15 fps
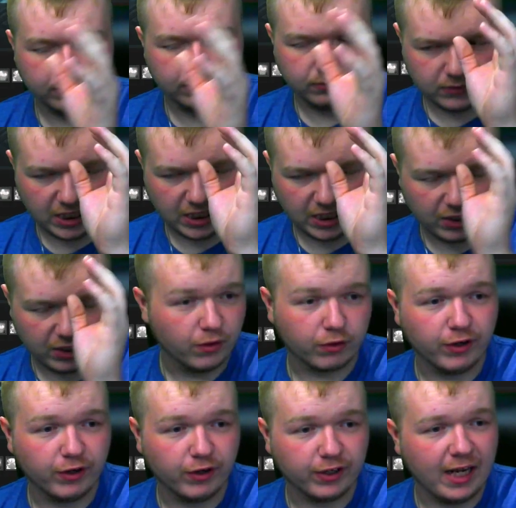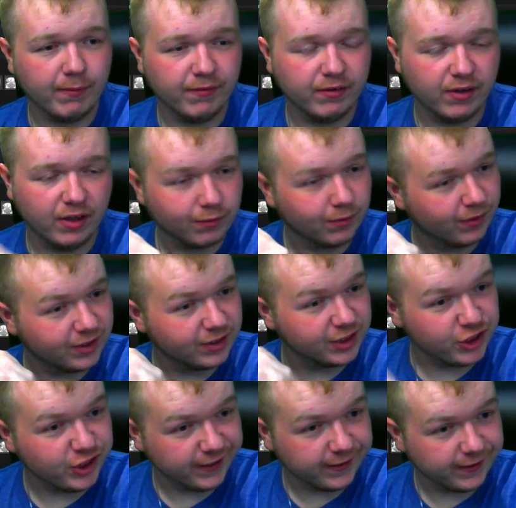I don't know the correct name of it. That's why I said
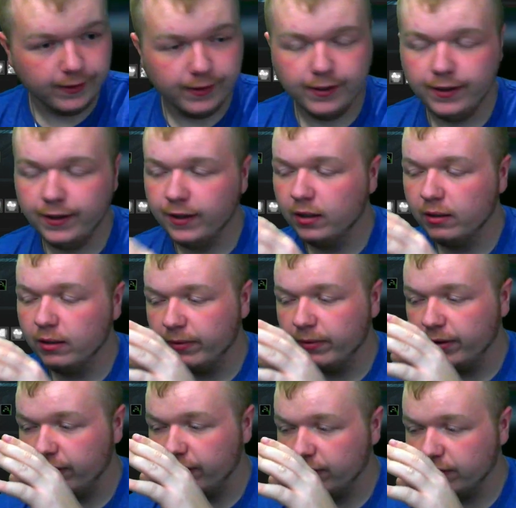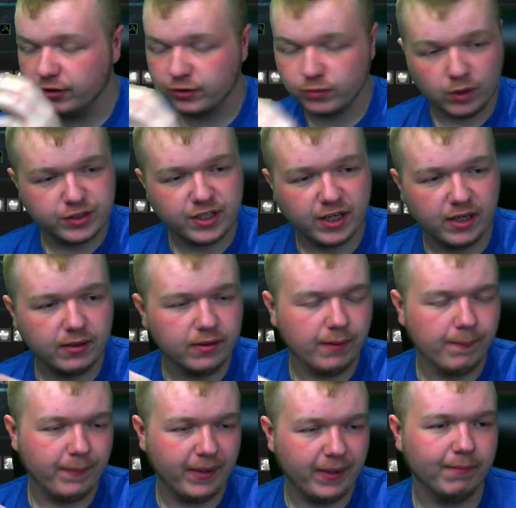shit. But just watch that, and
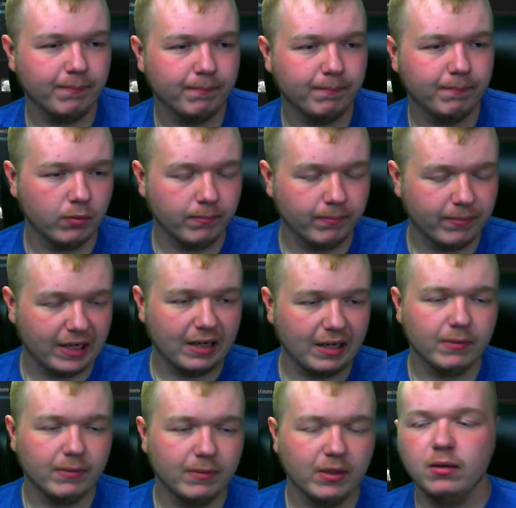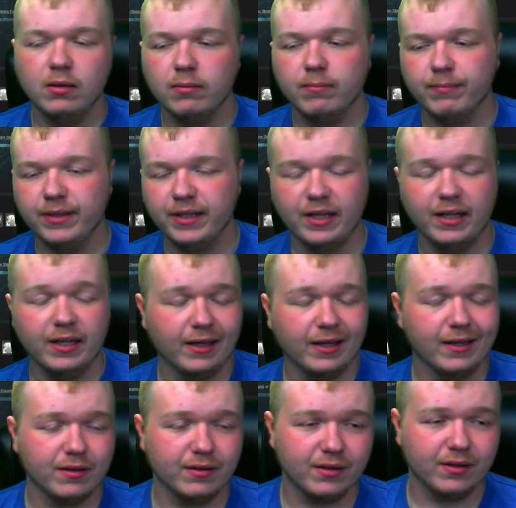bam, boom, bob. But yeah, like I got,
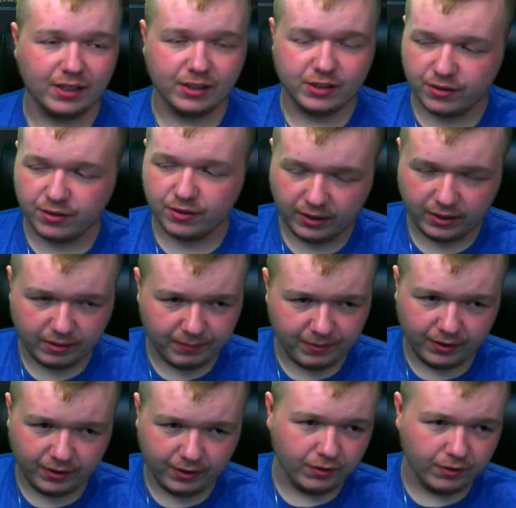like I just said a minute ago, you